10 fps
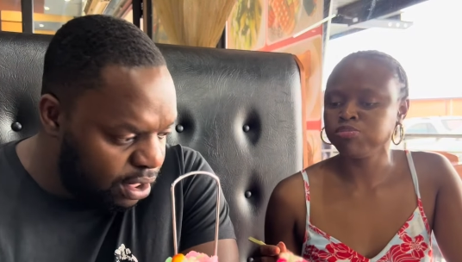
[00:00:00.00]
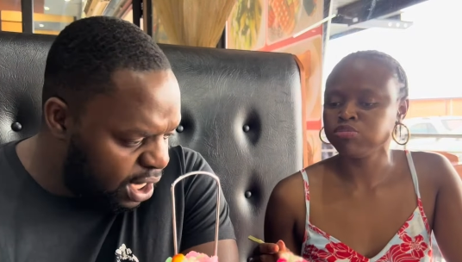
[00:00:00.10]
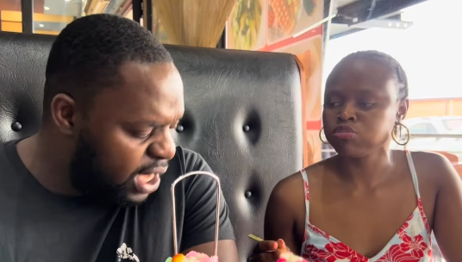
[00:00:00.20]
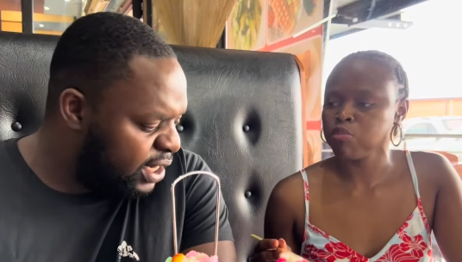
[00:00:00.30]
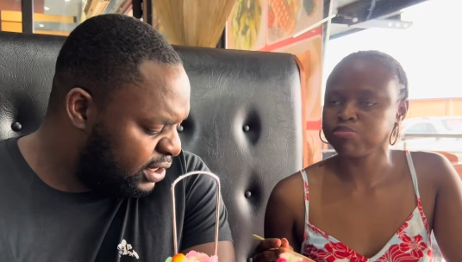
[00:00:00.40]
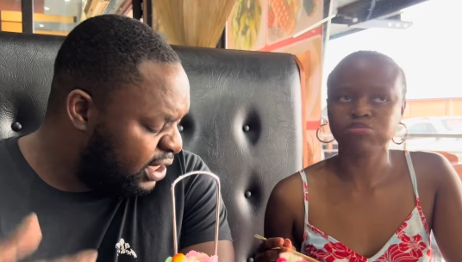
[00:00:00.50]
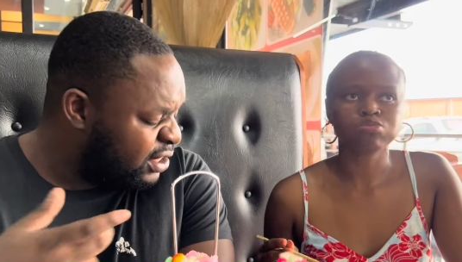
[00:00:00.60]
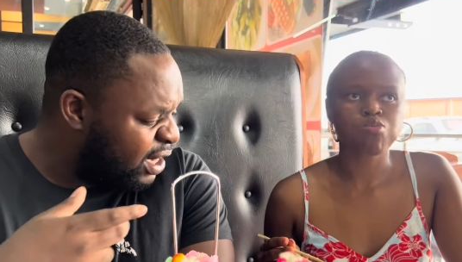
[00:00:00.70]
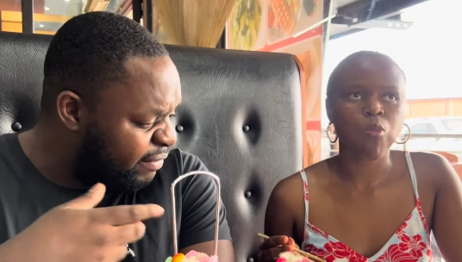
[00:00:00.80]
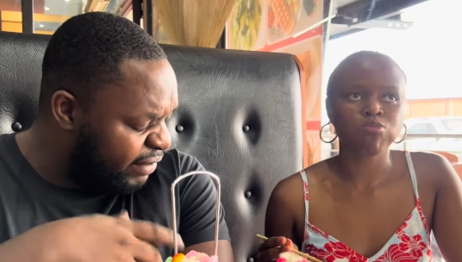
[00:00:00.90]
Speaker 1: and it's
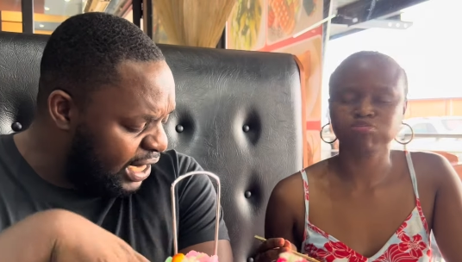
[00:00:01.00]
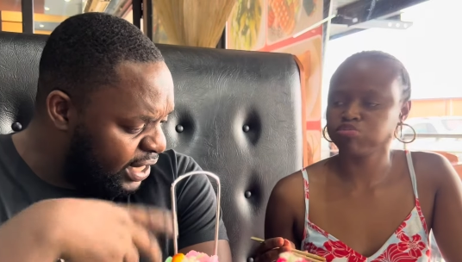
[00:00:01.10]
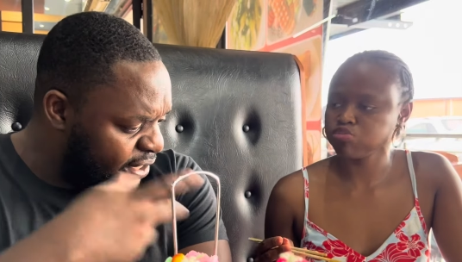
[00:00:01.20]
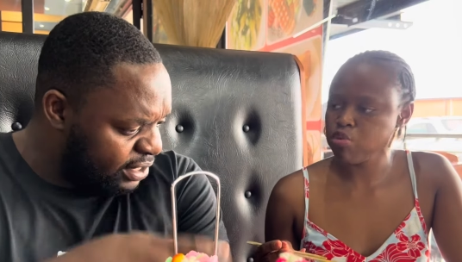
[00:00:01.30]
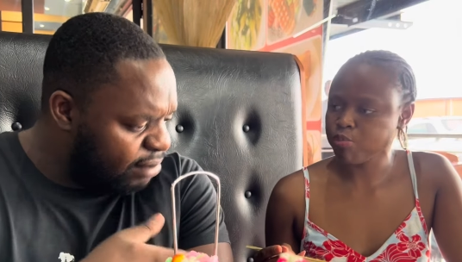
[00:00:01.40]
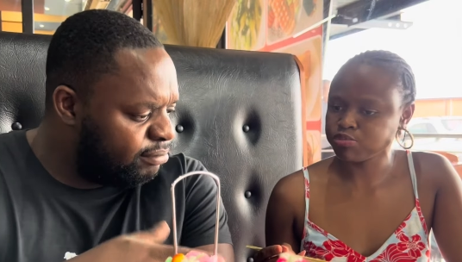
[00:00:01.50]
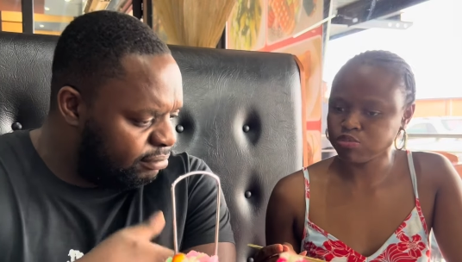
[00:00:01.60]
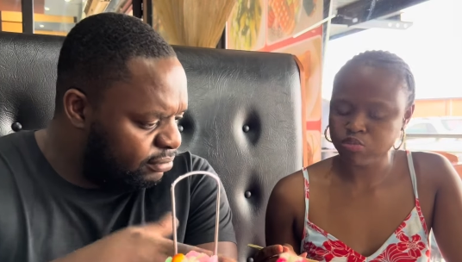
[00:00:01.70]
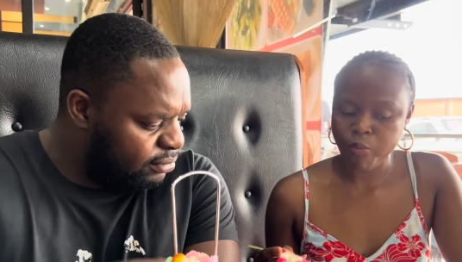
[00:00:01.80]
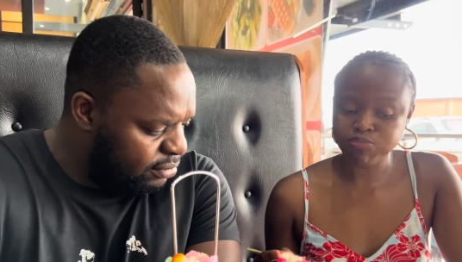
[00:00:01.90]
actually feeling um,
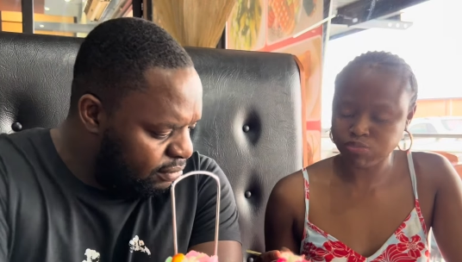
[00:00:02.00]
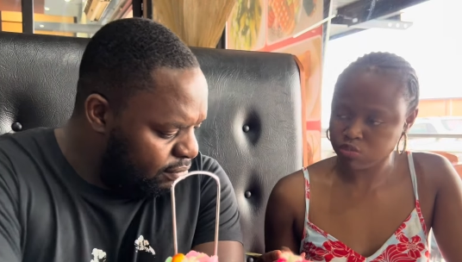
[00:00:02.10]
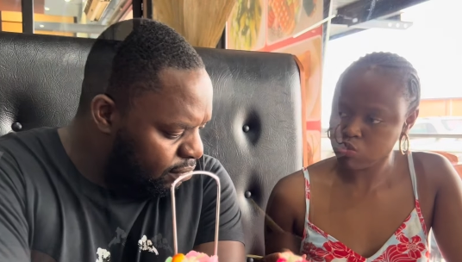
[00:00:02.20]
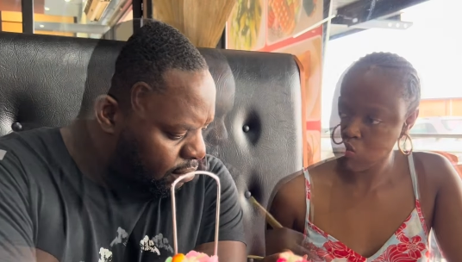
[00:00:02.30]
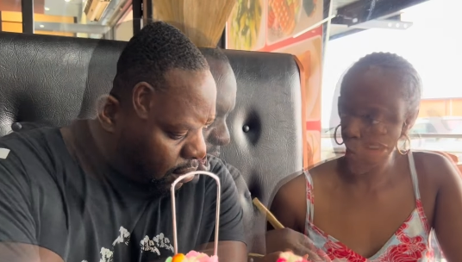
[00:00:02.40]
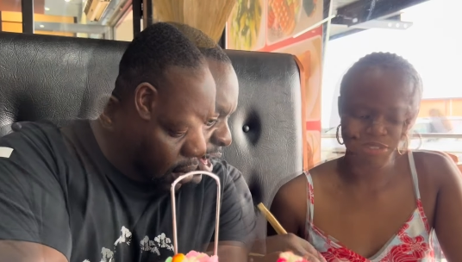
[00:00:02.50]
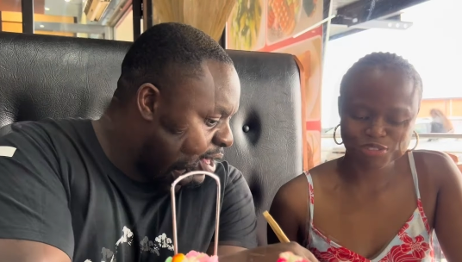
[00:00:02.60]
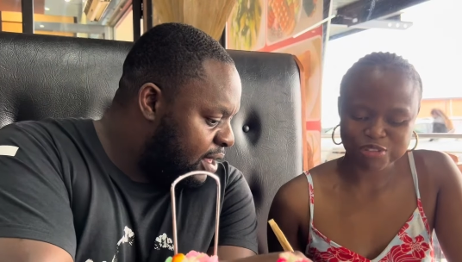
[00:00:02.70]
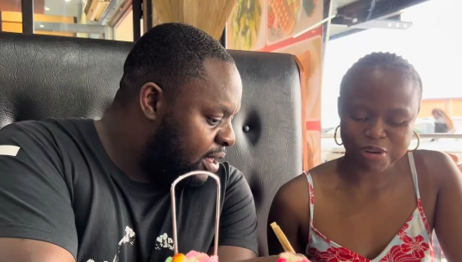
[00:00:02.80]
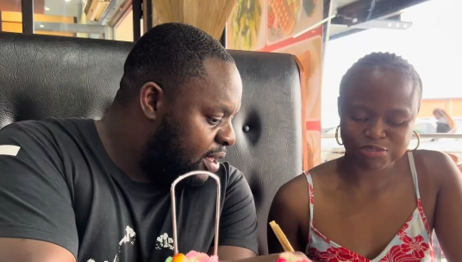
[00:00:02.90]
mm. yeah
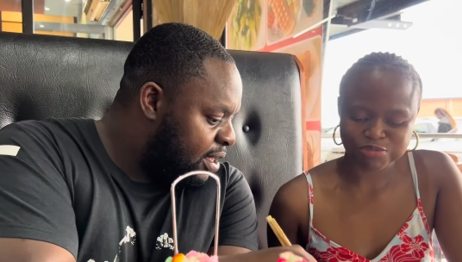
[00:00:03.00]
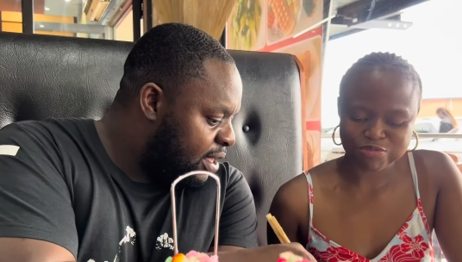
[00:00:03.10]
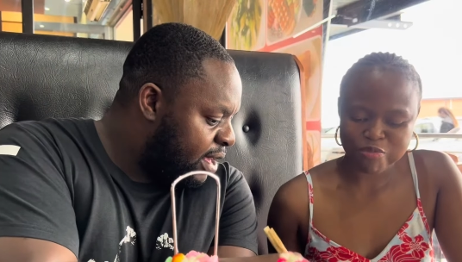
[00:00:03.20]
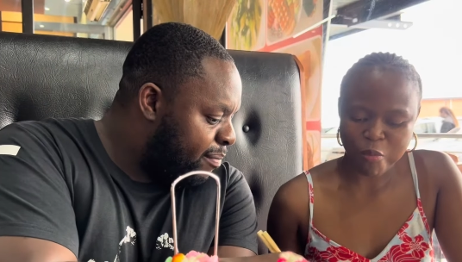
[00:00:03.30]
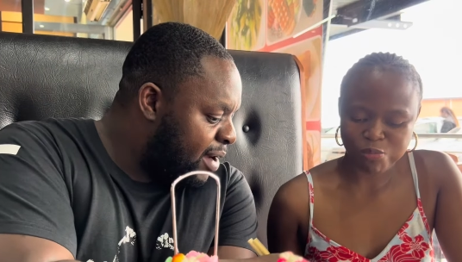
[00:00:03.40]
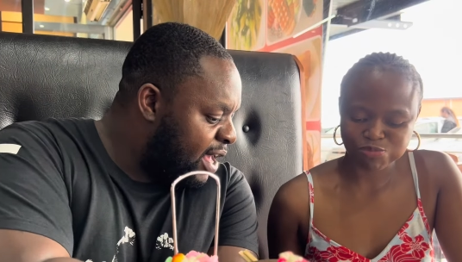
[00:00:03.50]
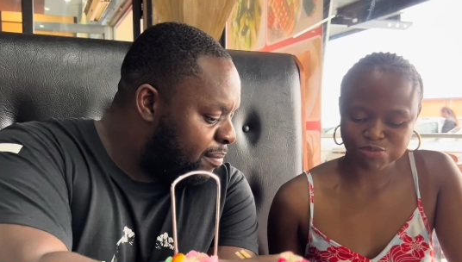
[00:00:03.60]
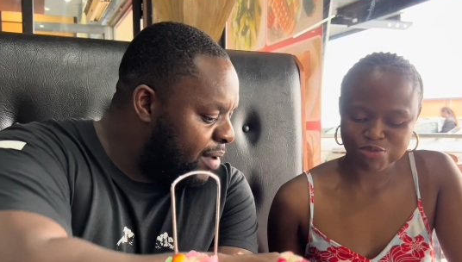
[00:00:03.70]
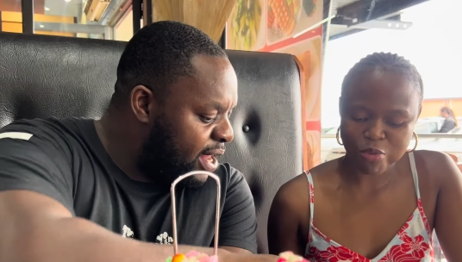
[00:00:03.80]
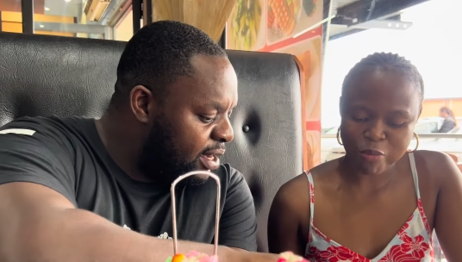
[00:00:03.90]
a black
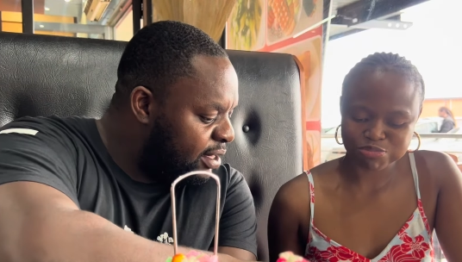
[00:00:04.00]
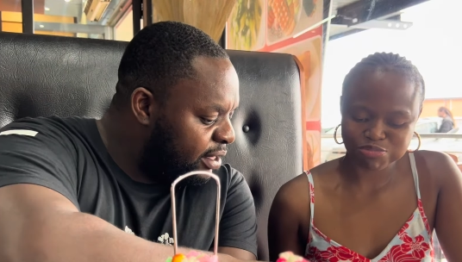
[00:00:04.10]
man